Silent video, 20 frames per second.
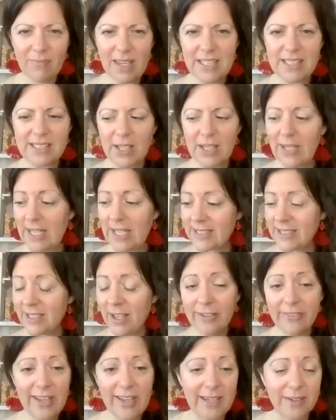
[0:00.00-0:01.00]
so let's
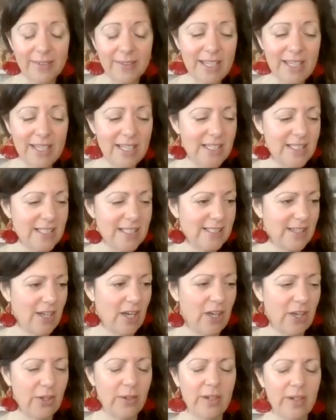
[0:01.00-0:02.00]
dive in.
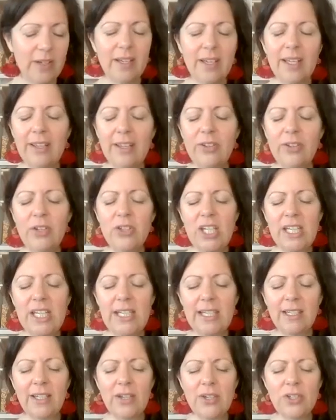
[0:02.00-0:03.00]
So if you gently
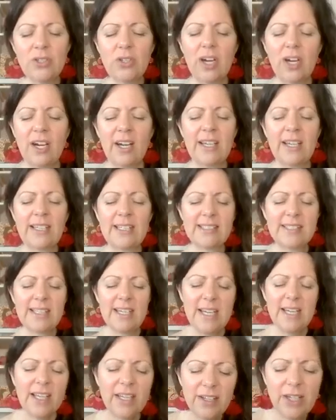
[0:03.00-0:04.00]
close your eyes,
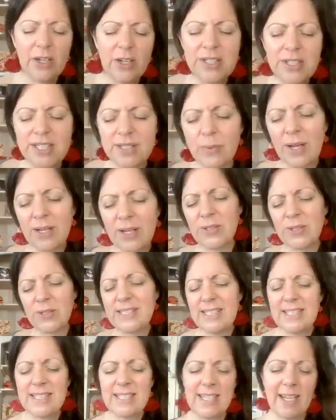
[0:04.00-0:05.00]
notice where you're
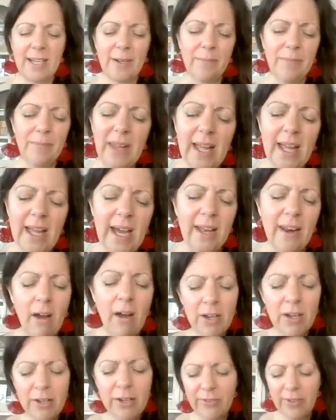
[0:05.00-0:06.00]
sitting, and
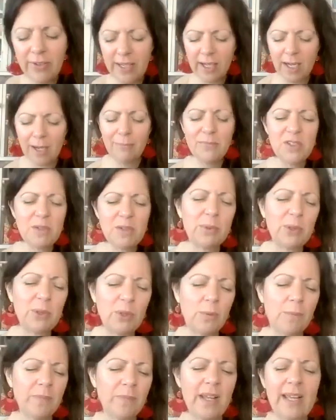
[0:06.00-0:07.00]
are you feeling
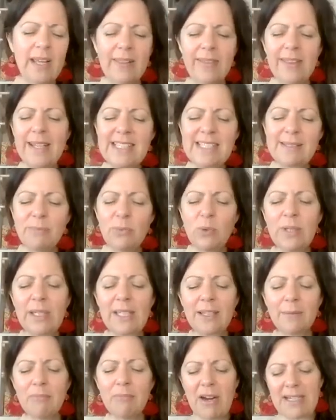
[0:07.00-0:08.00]
comfortable? Like these small
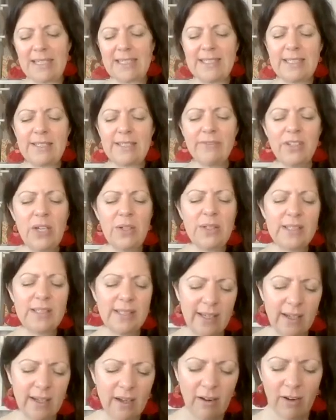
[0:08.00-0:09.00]
little practices of
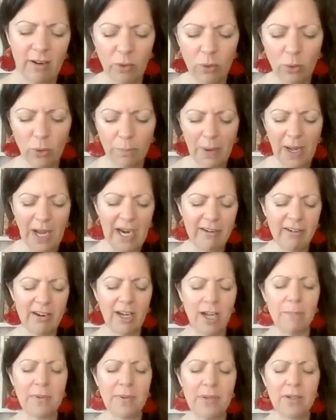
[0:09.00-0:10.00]
noticing are all powering
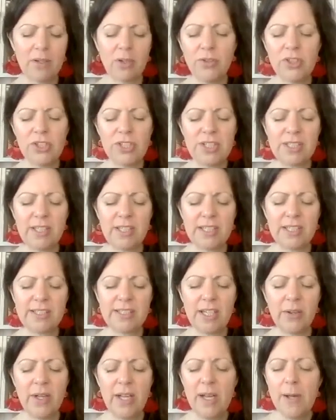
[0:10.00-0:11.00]
up consciousness.
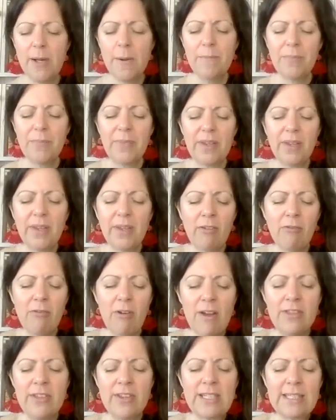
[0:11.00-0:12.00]
So, you know,
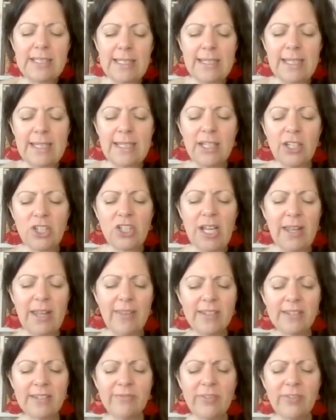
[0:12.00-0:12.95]
rather than sitting in a chair that